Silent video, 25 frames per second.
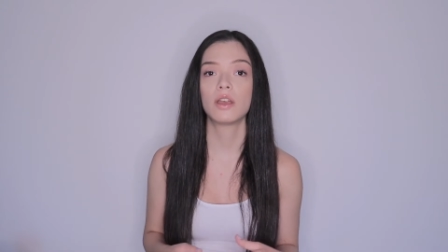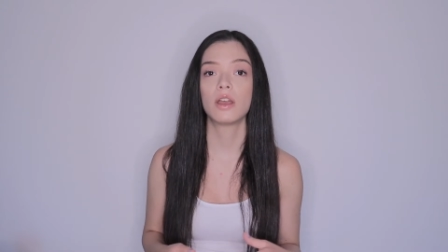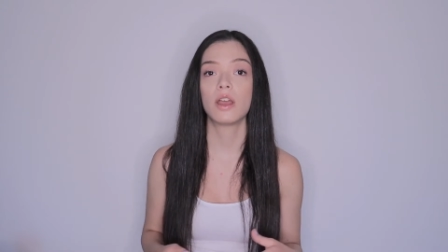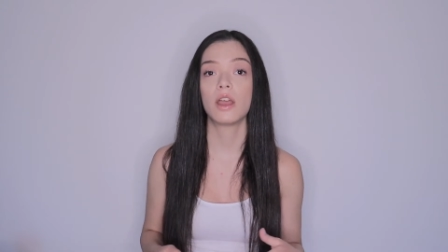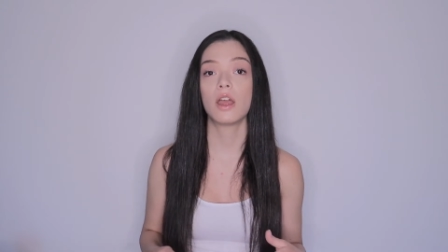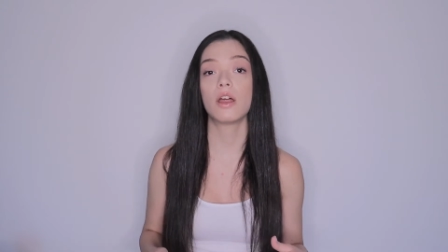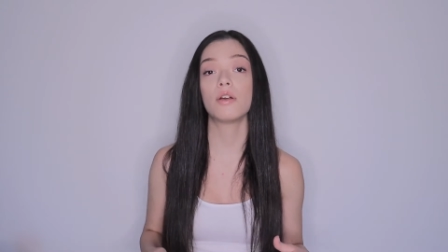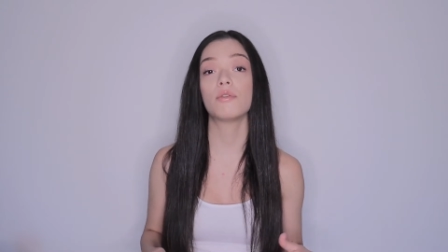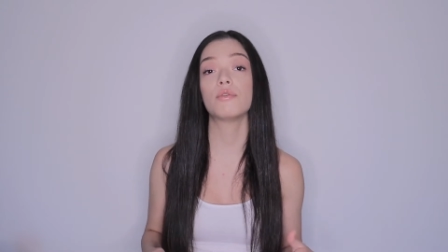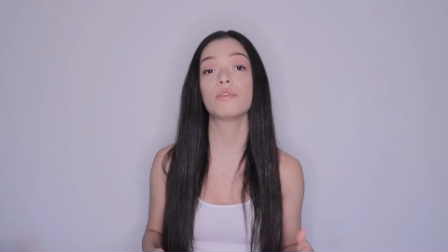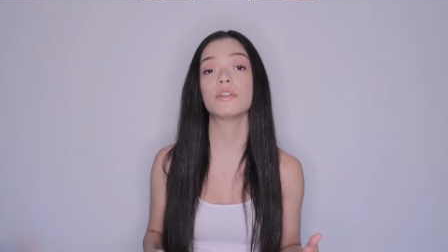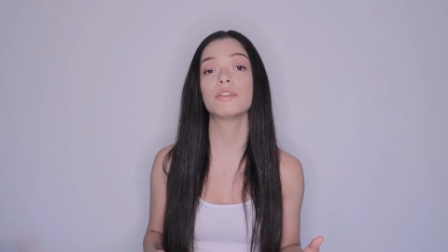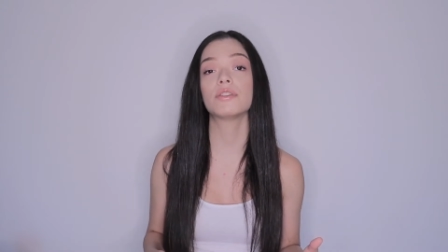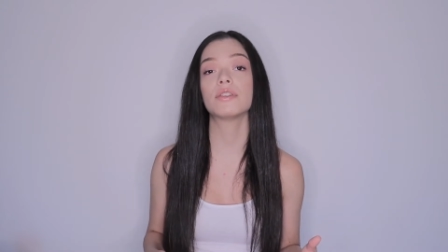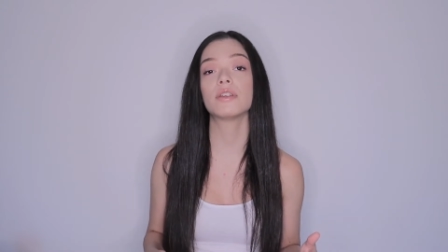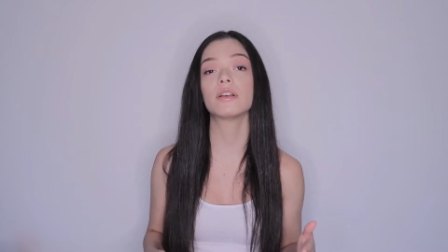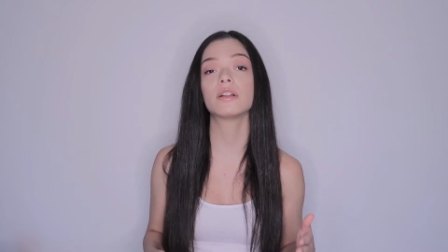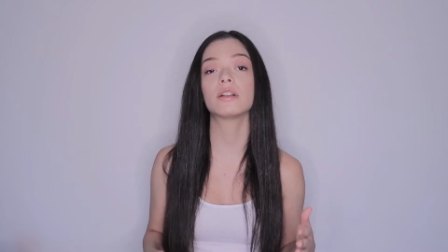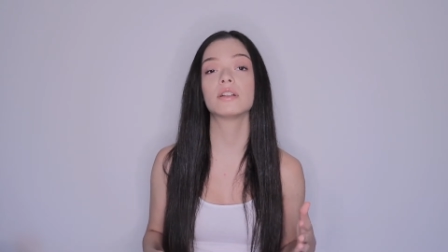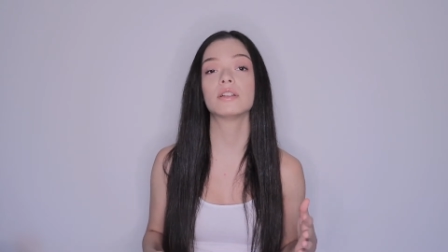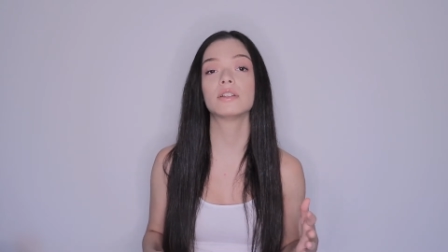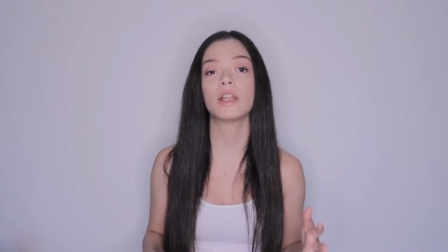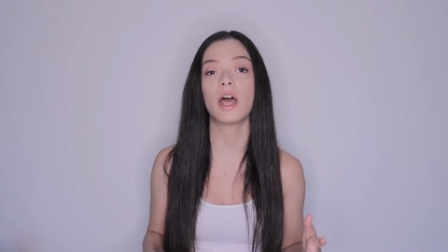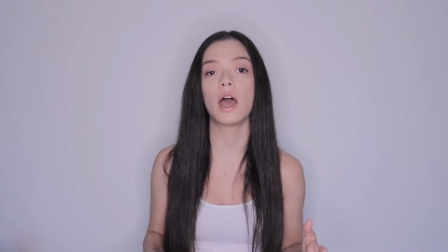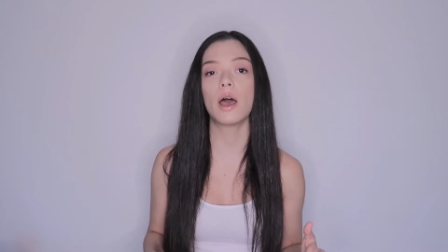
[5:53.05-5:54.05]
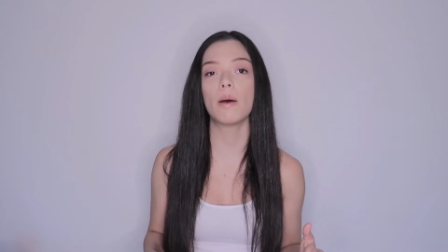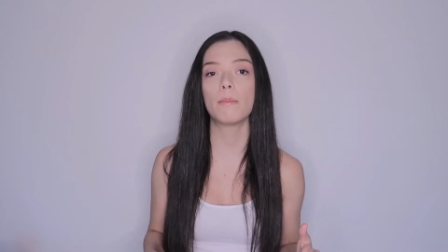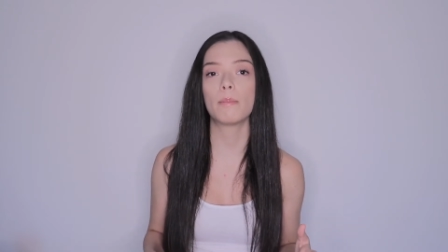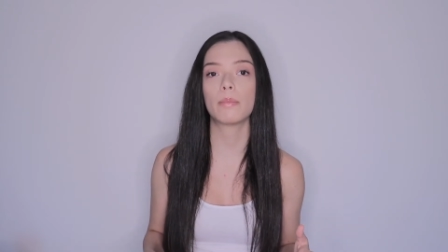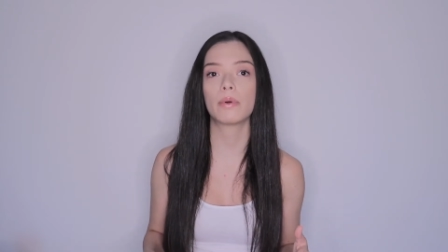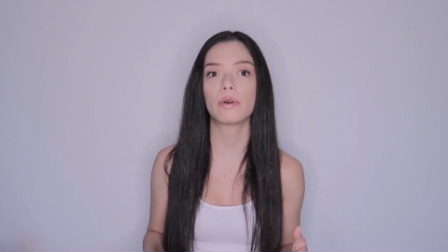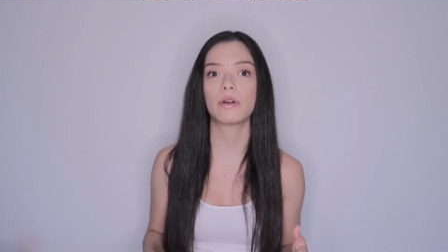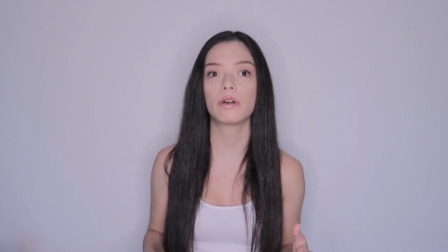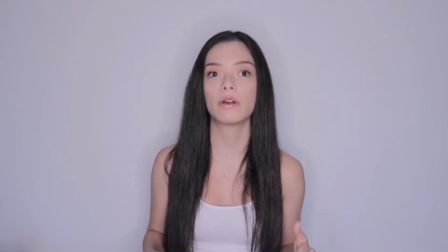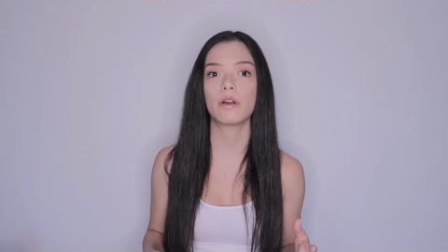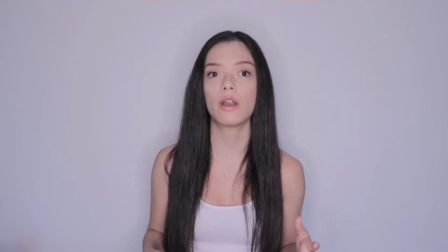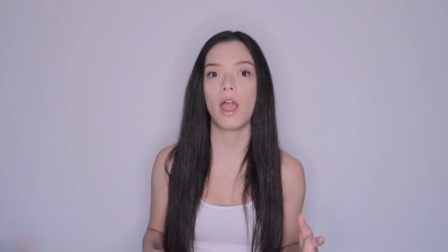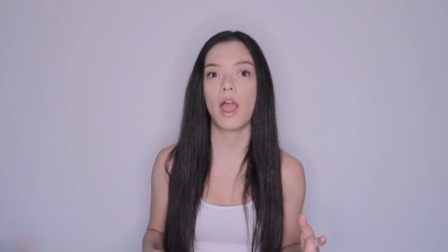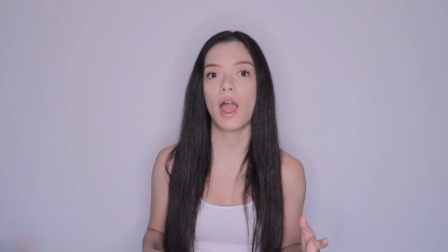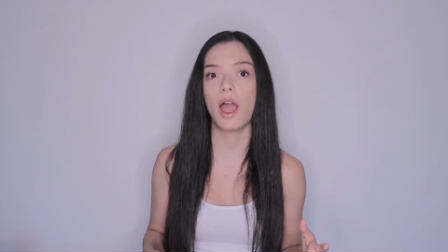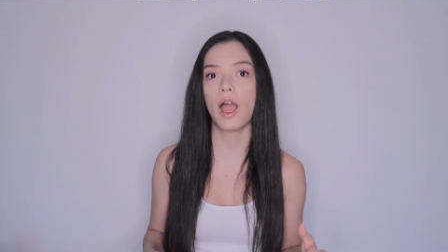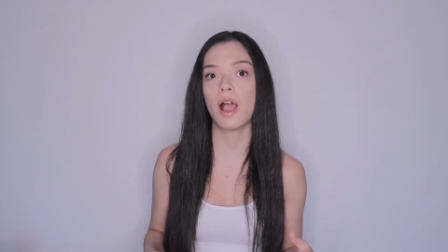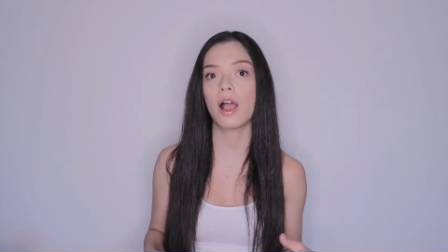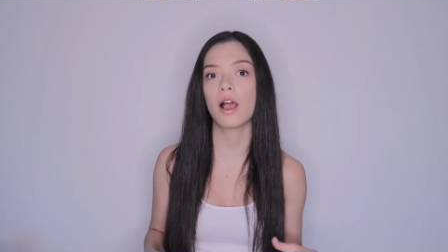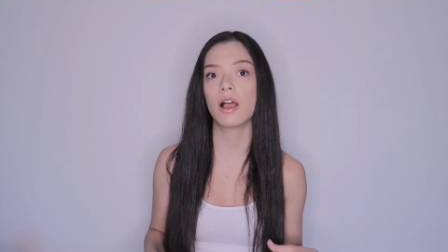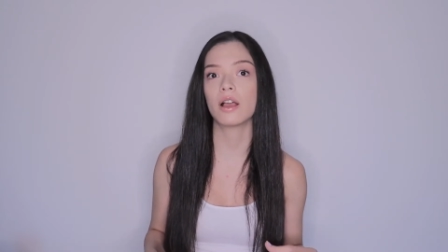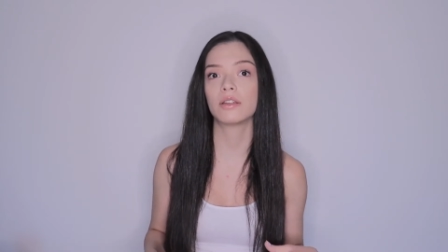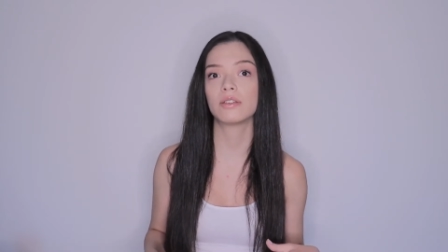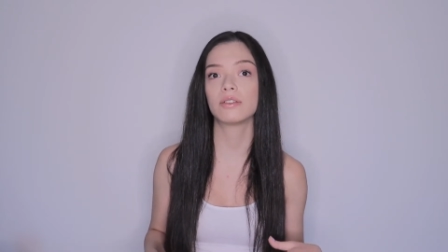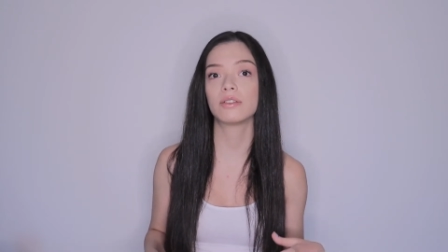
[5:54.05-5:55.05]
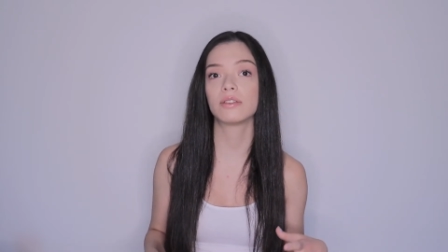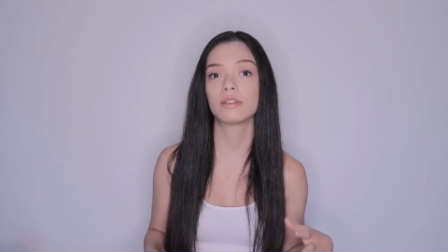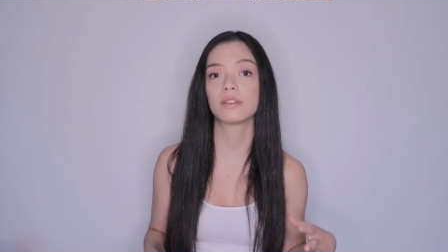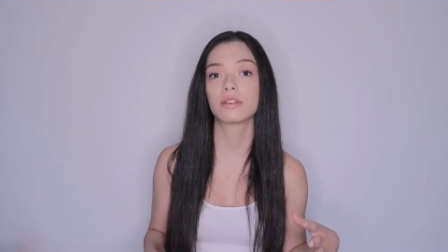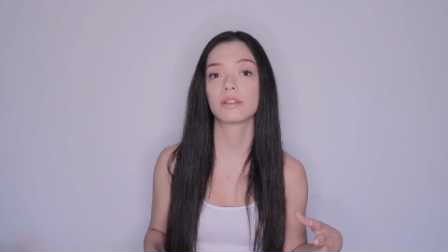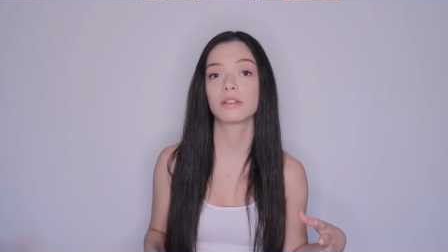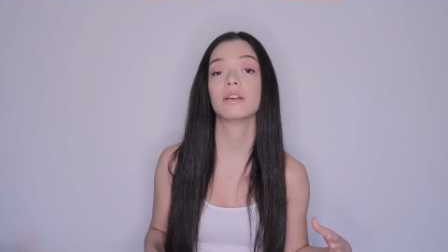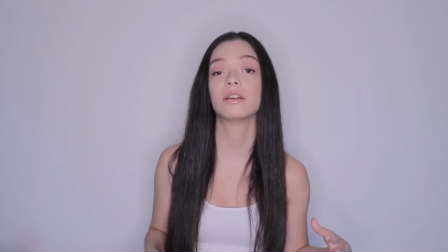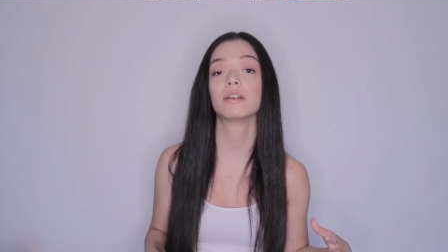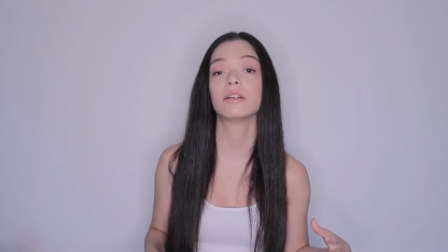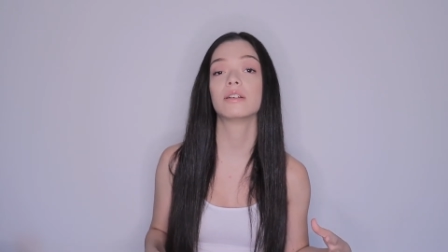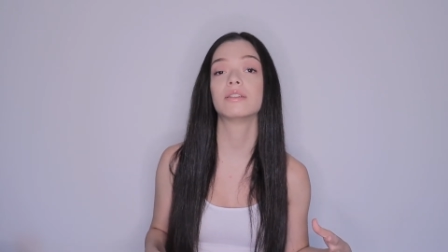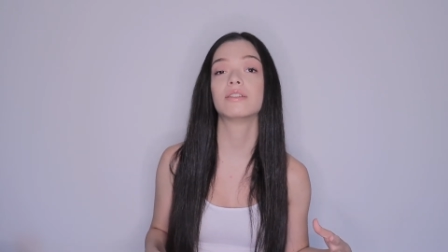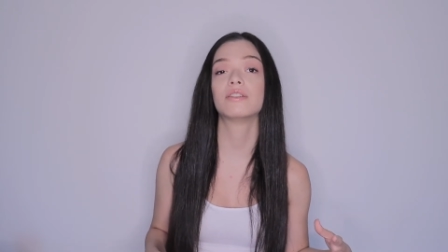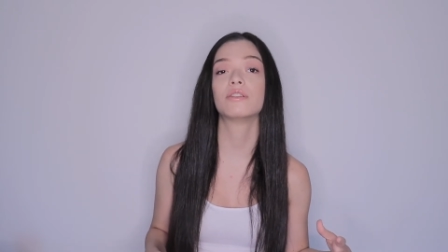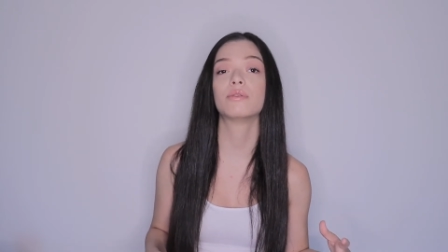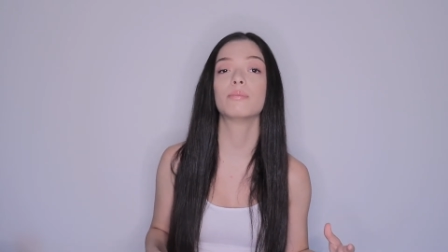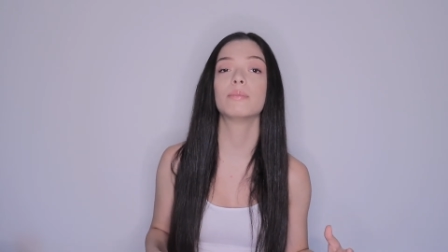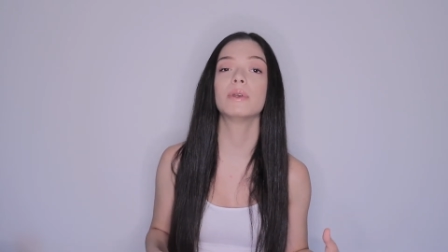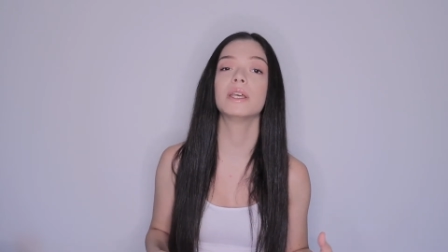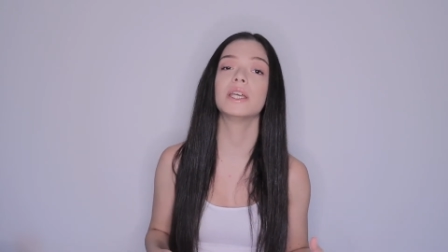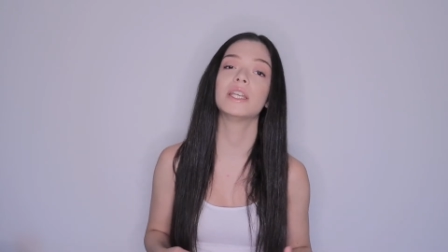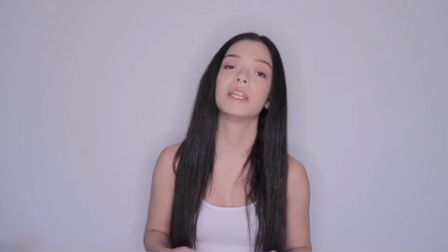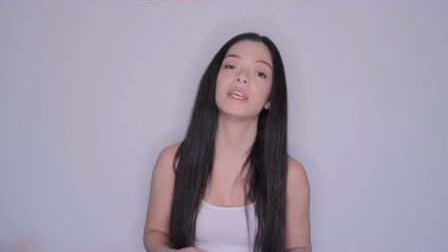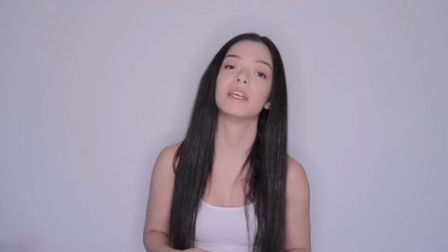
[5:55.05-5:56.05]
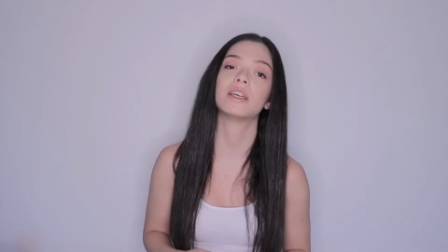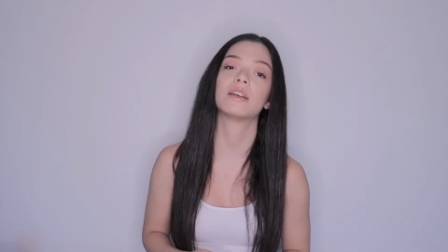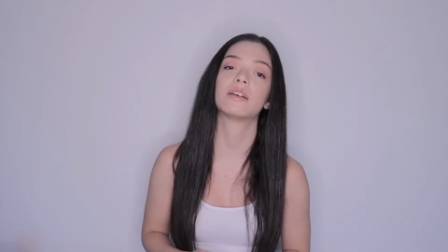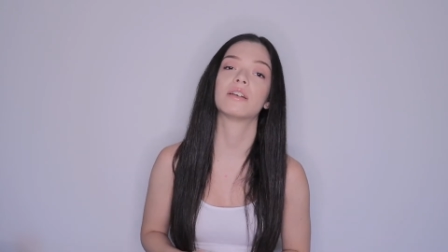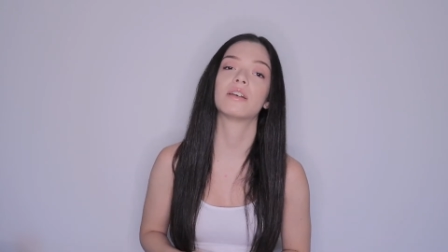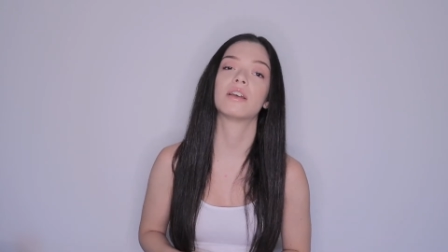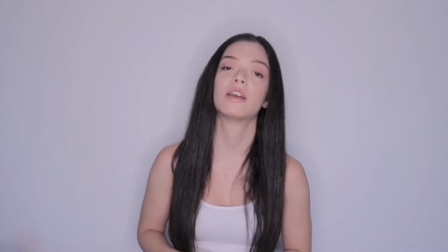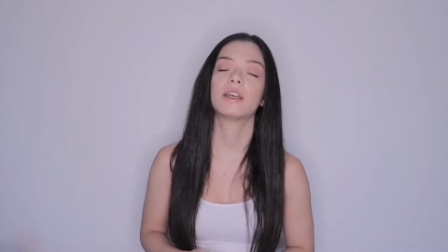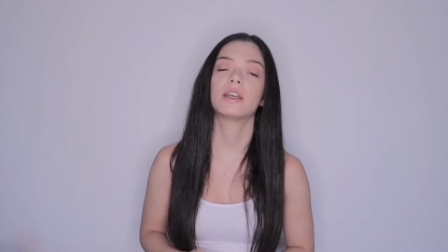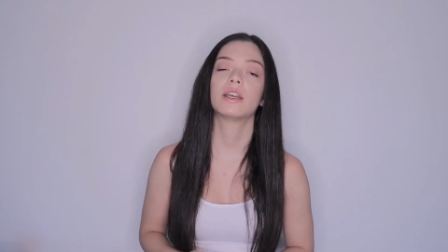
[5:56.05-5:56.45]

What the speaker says: Every single number has its meaning,